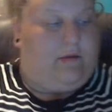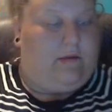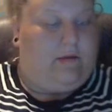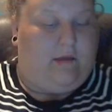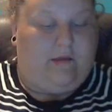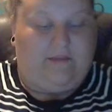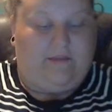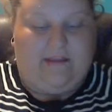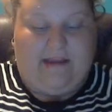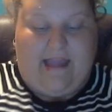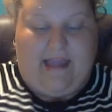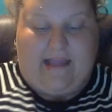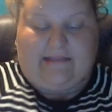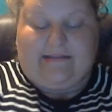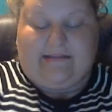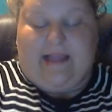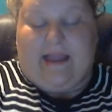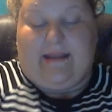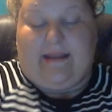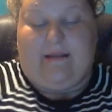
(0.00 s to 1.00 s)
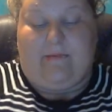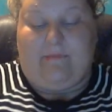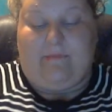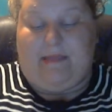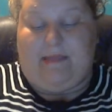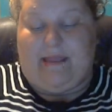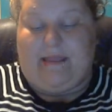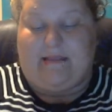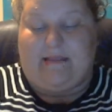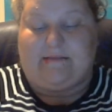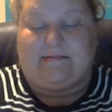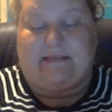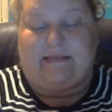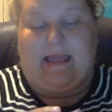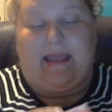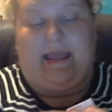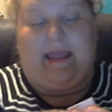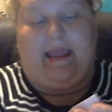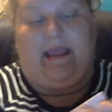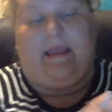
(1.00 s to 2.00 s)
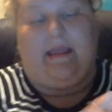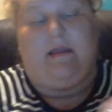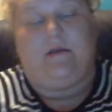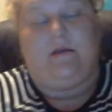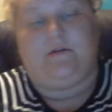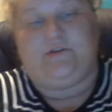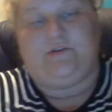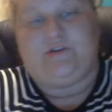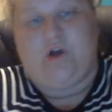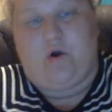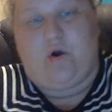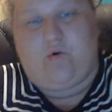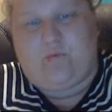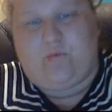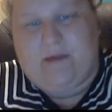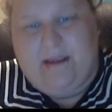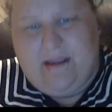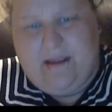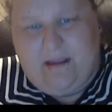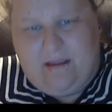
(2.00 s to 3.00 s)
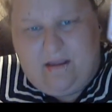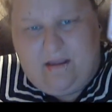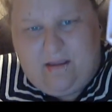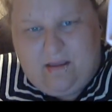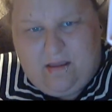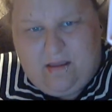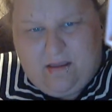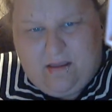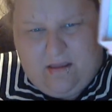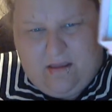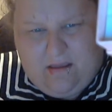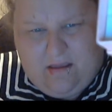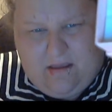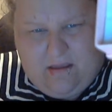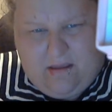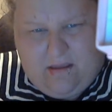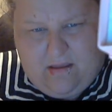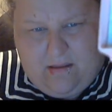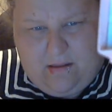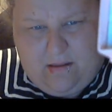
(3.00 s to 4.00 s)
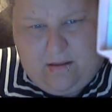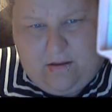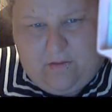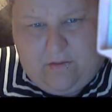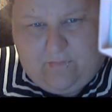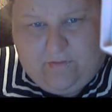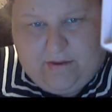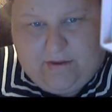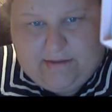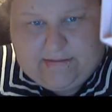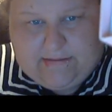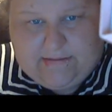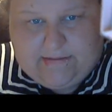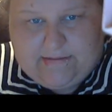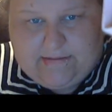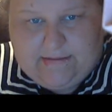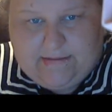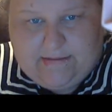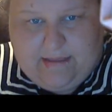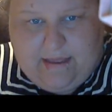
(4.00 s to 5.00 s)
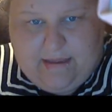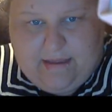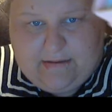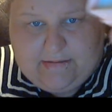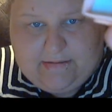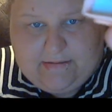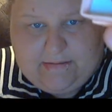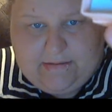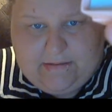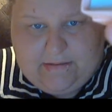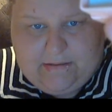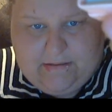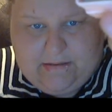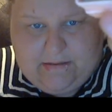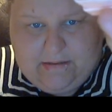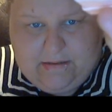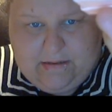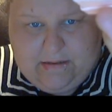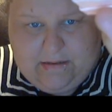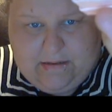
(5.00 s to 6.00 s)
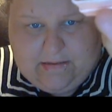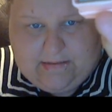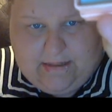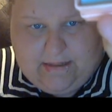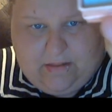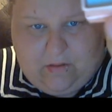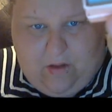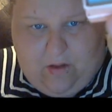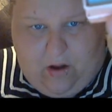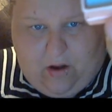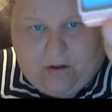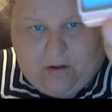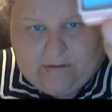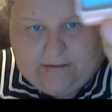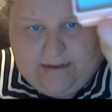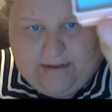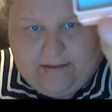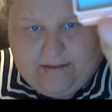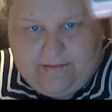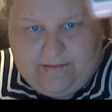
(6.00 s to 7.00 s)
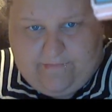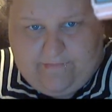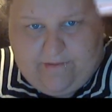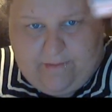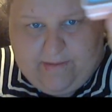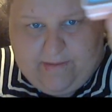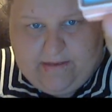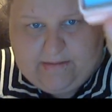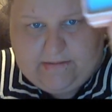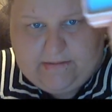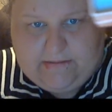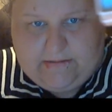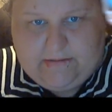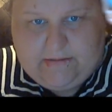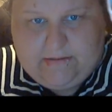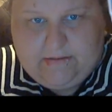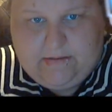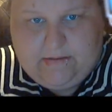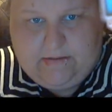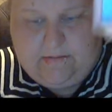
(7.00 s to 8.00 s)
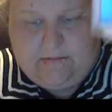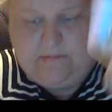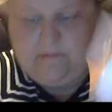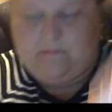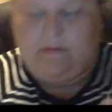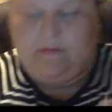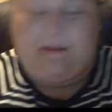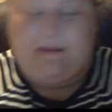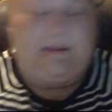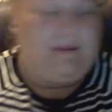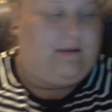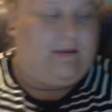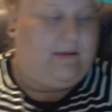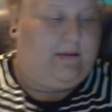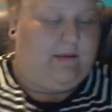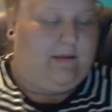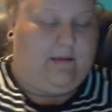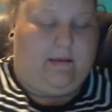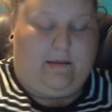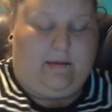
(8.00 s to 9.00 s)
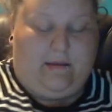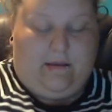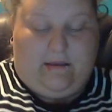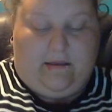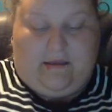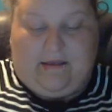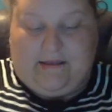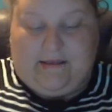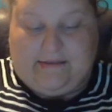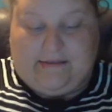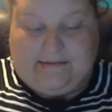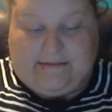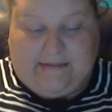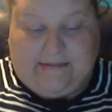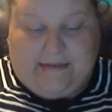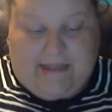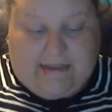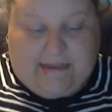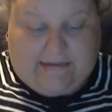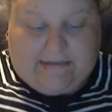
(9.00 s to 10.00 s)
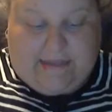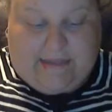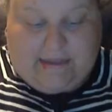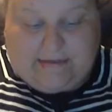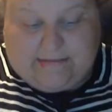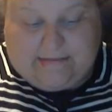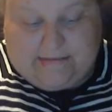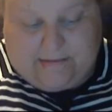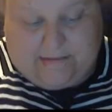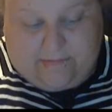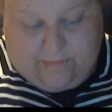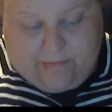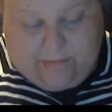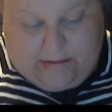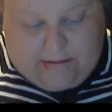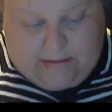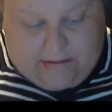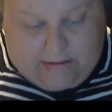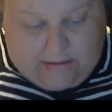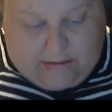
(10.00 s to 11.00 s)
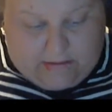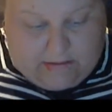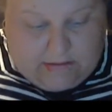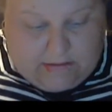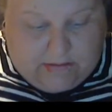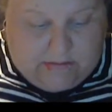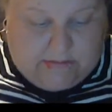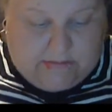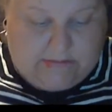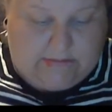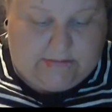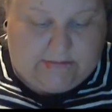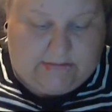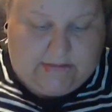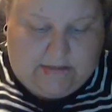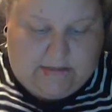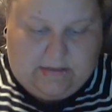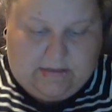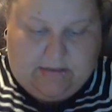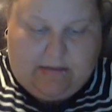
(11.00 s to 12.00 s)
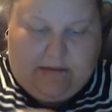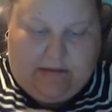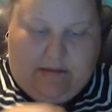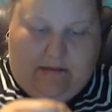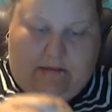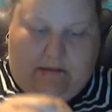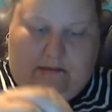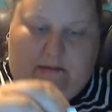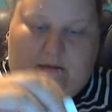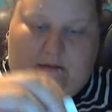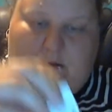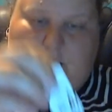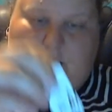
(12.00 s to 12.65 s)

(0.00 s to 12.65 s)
the next item is a toe ring. Hopefully, you guys can see that. It's got a little heart dangling from it. Okay. The next item is Oh,